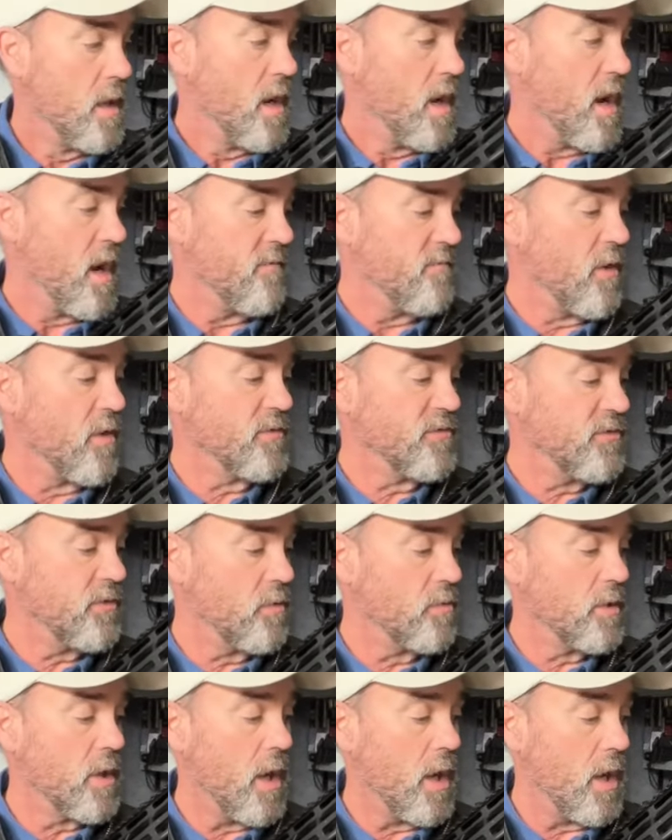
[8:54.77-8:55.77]
I've
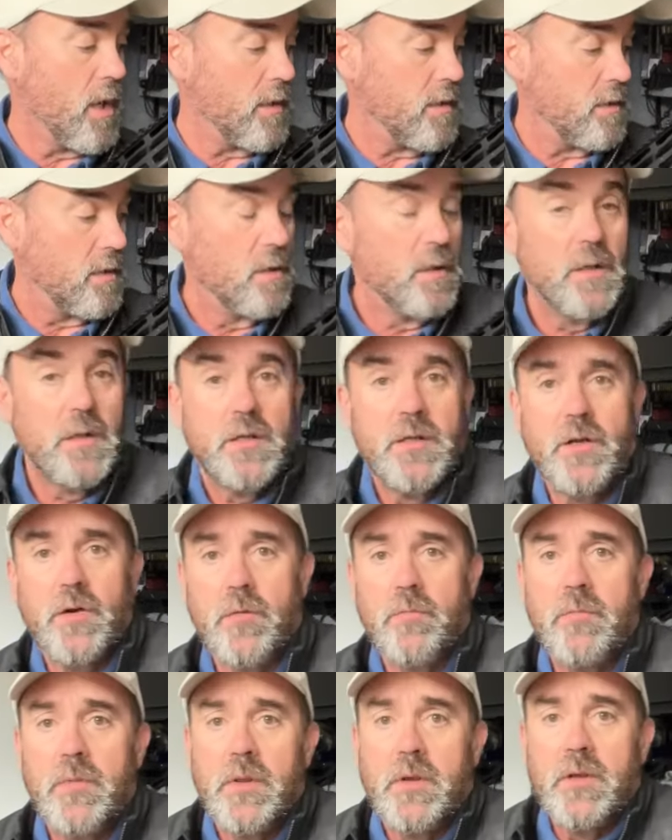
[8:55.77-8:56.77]
also got, you
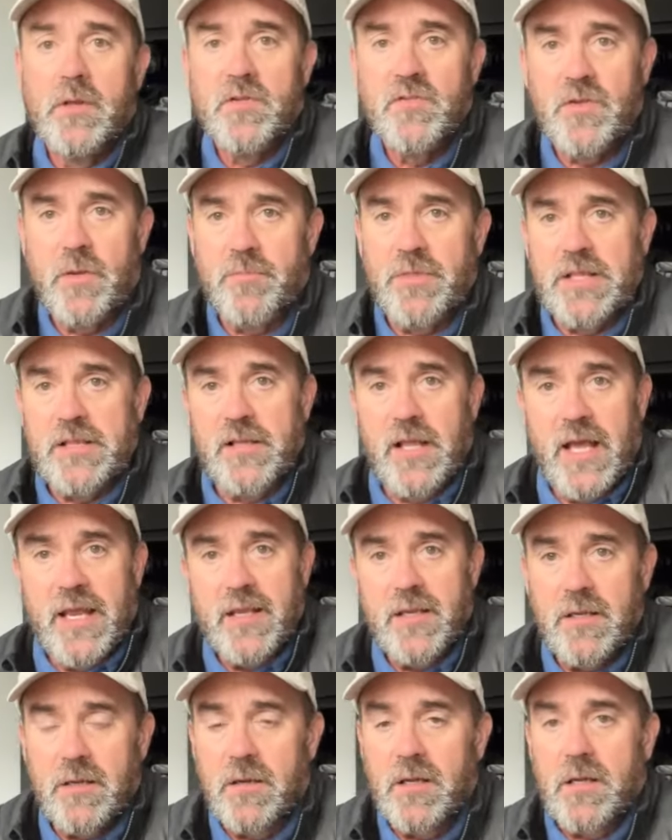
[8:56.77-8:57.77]
know, something
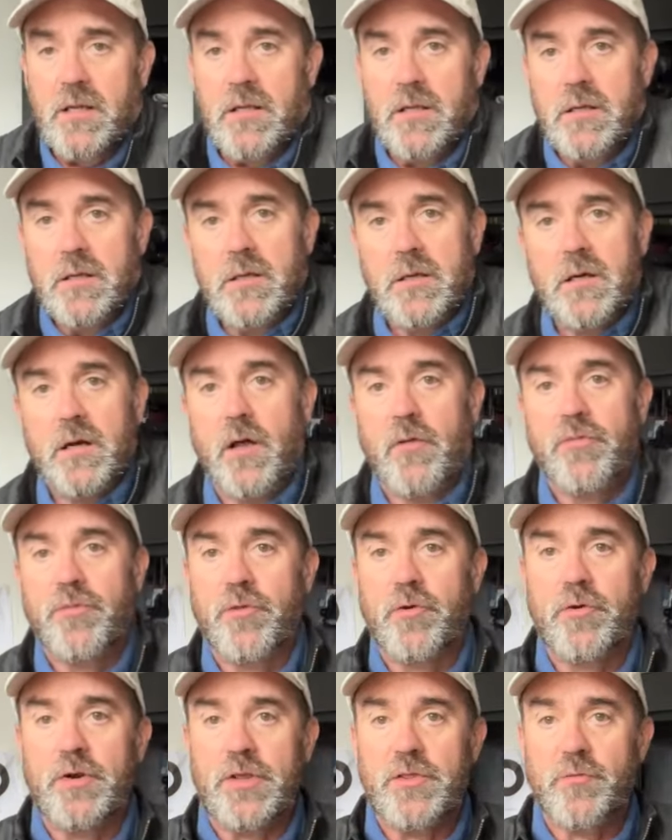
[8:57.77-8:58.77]
like a
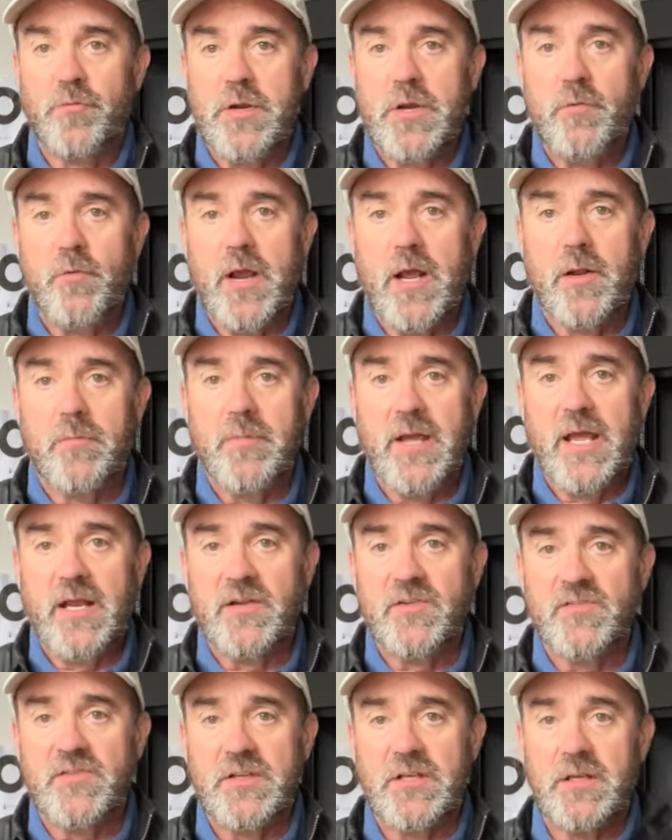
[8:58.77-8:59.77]
thirty-three round
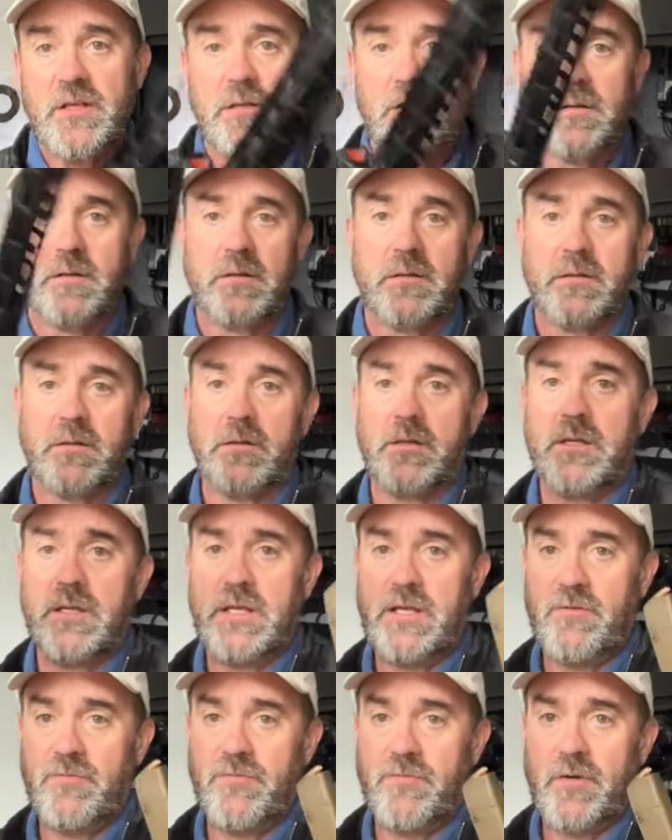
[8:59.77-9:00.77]
magazine.
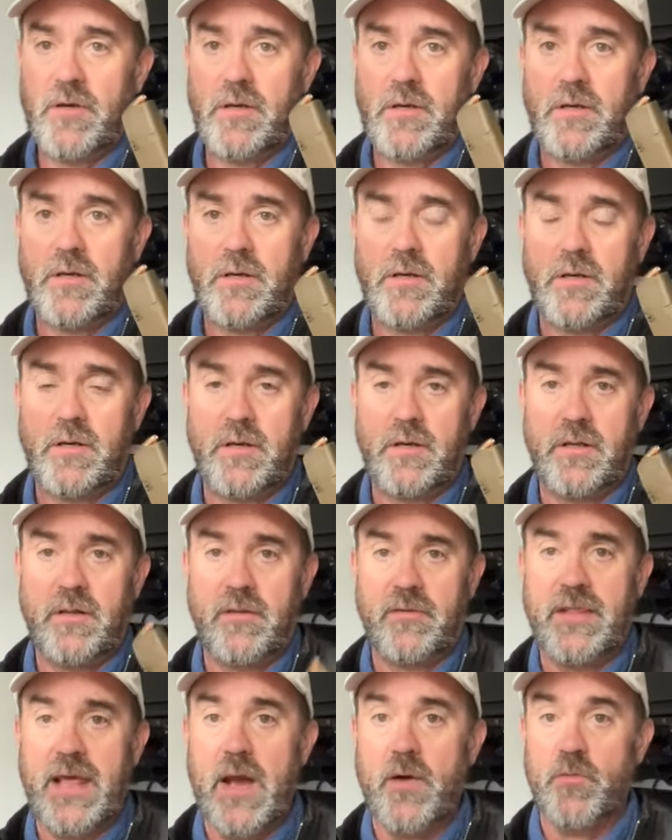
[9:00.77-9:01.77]
If
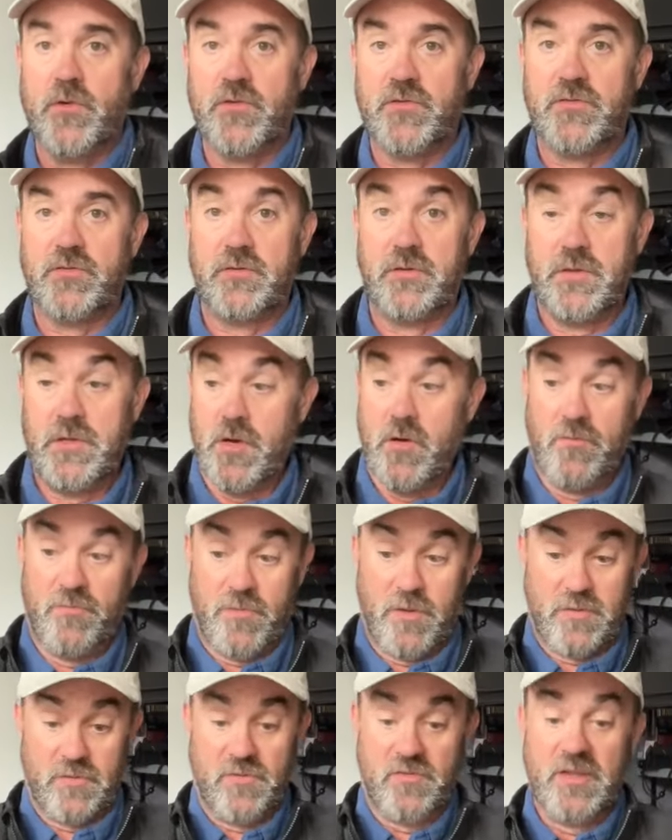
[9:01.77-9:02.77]
that was, you know,
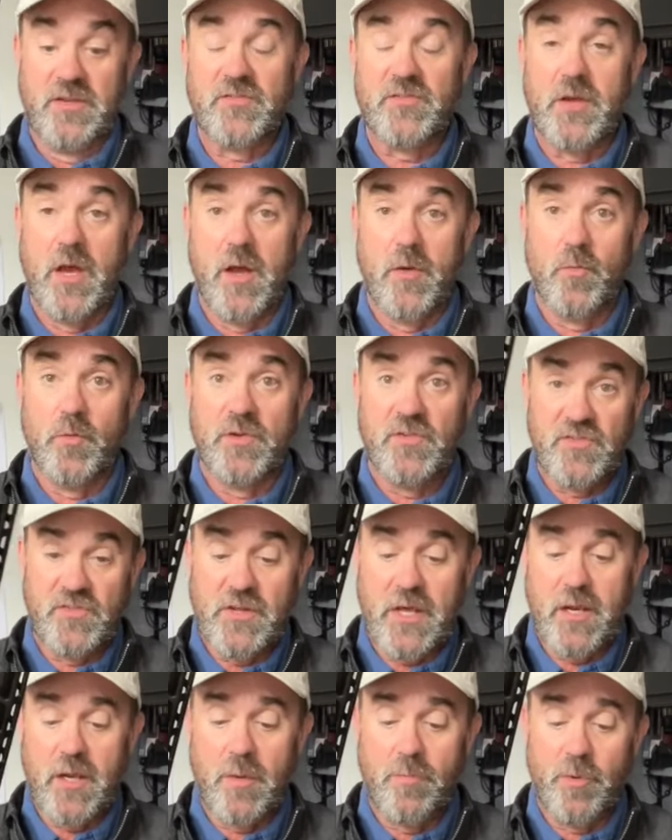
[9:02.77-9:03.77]
th this gun was
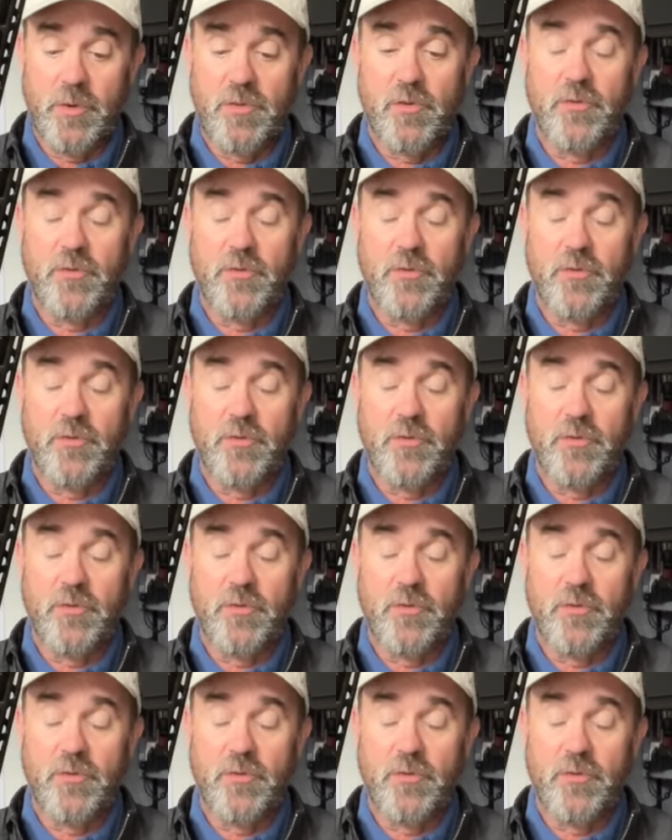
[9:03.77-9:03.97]
set up with